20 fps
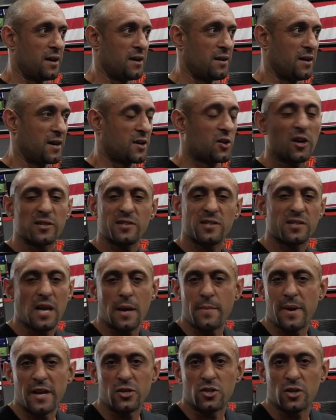It costs the
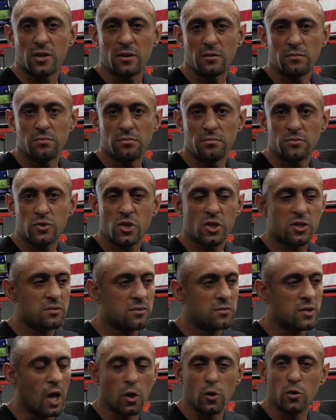same energy, just
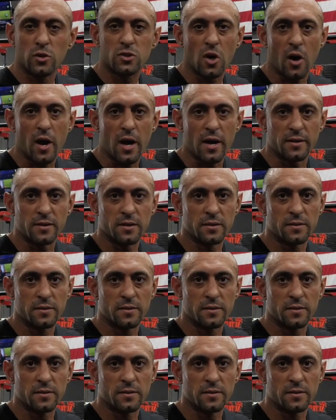don't look tired.